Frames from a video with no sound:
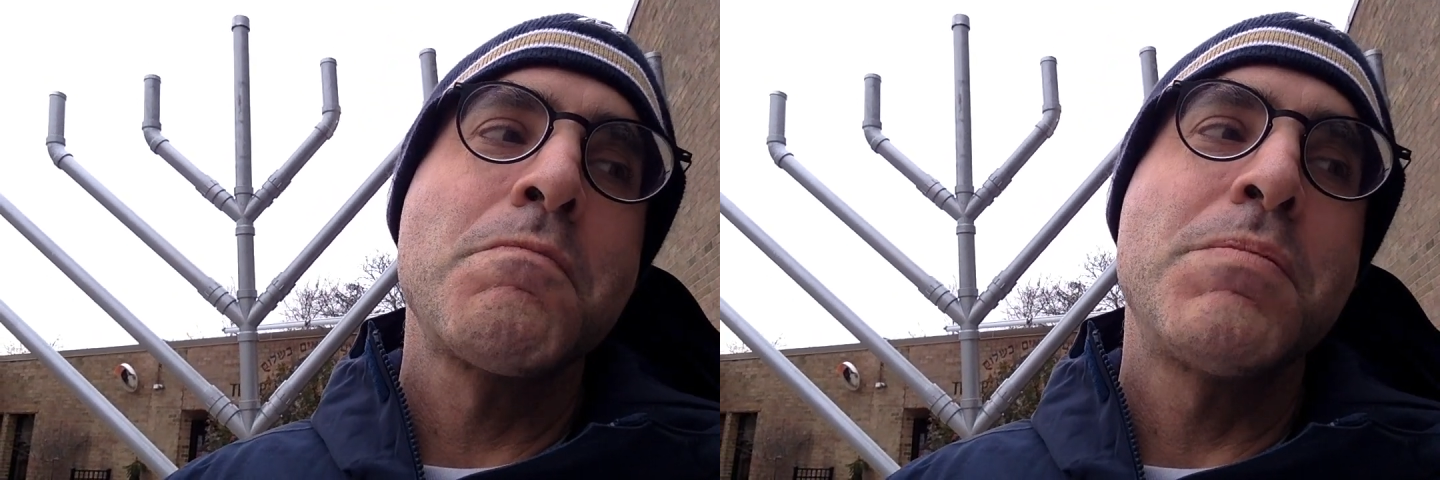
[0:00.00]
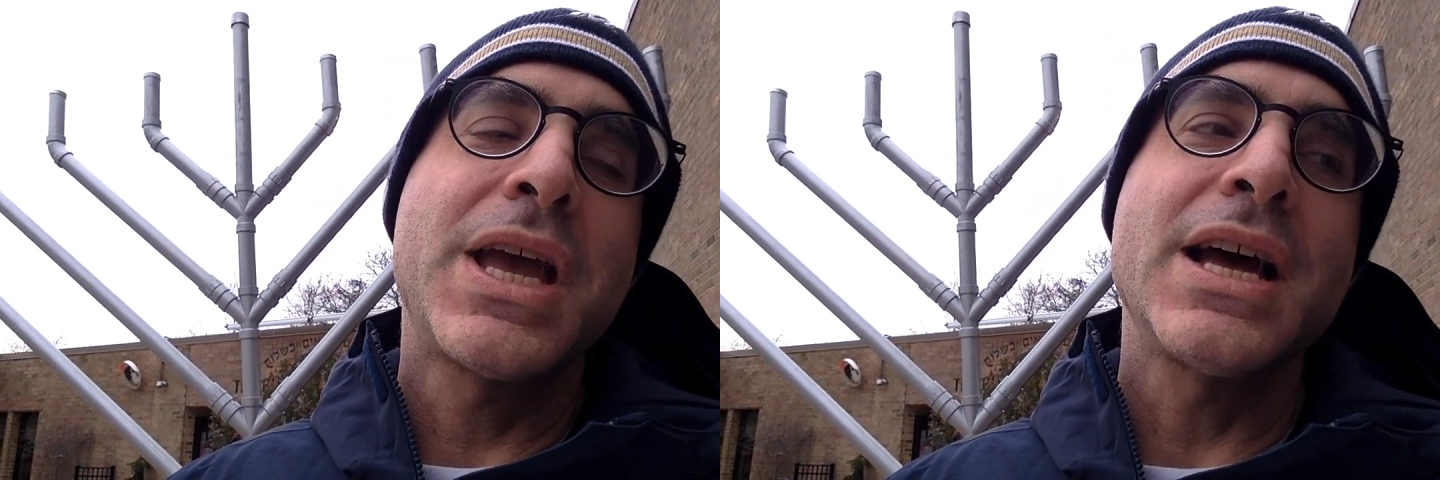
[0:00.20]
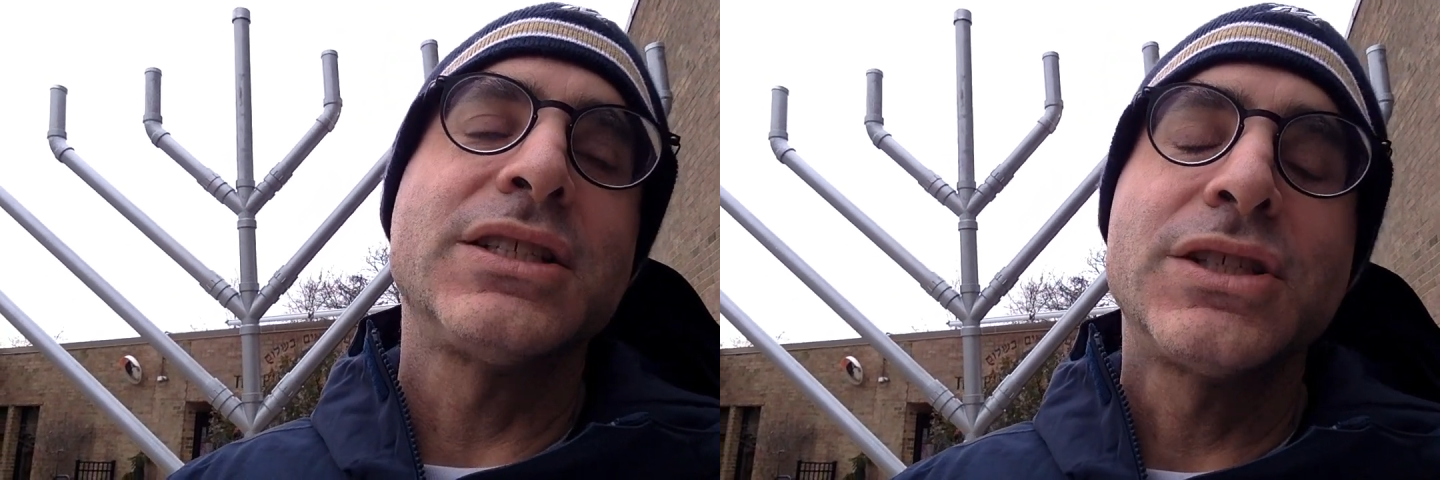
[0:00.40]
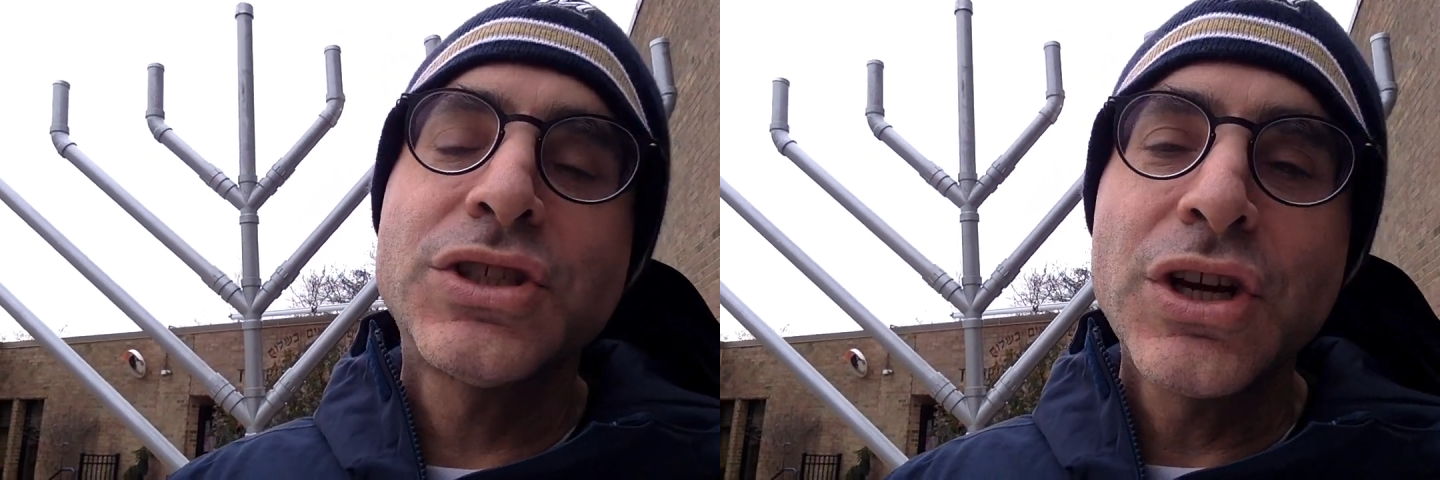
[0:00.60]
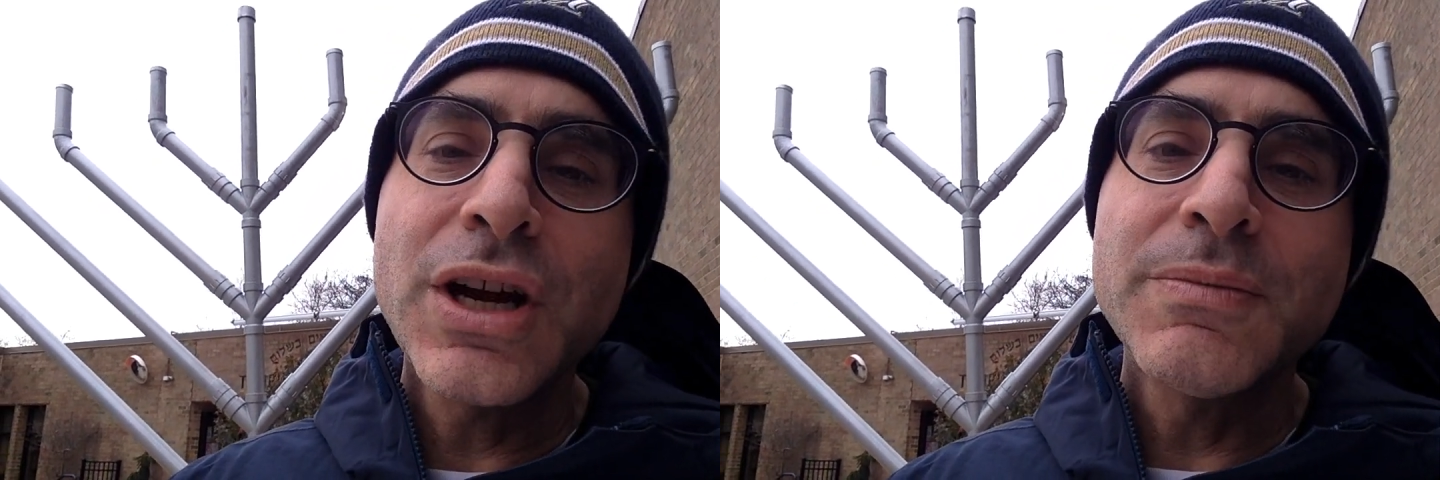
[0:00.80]
because the
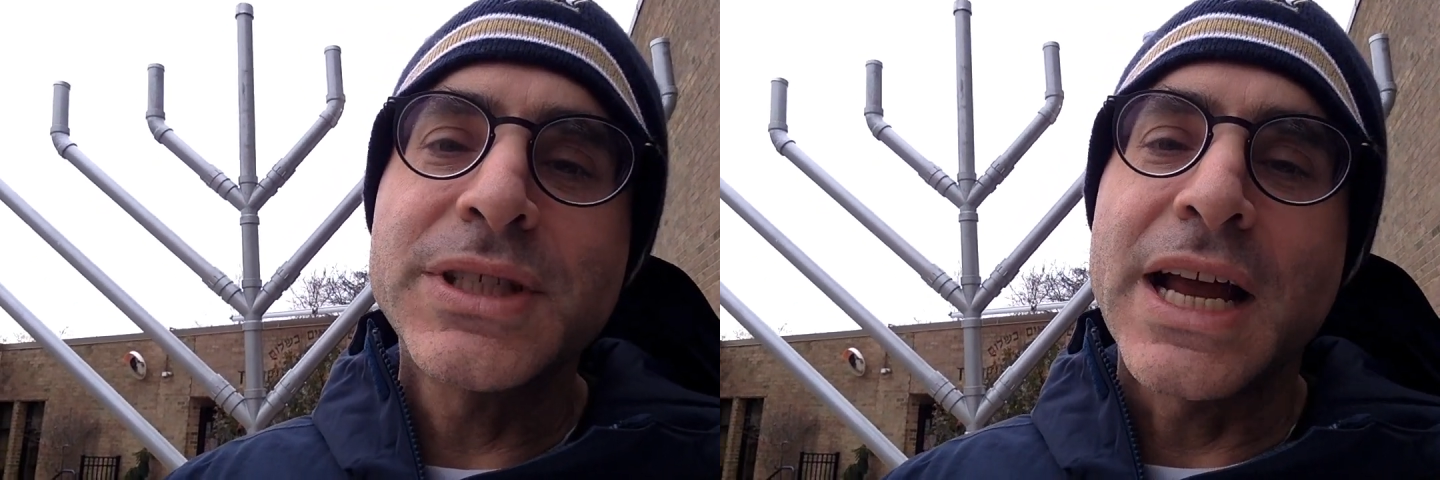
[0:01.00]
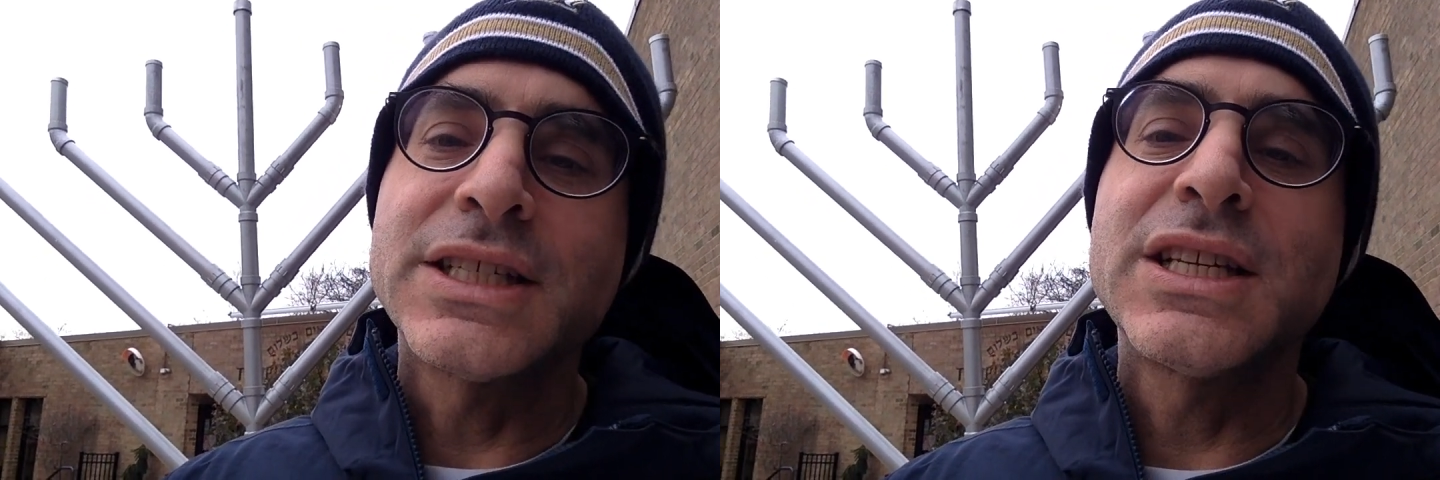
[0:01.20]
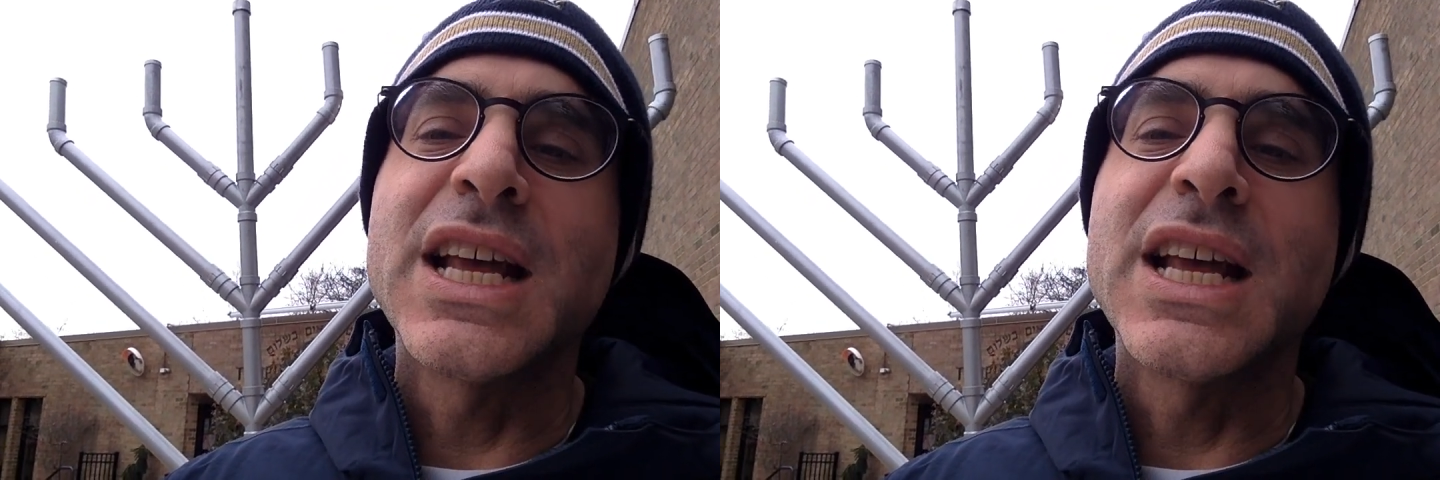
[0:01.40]
circumstances,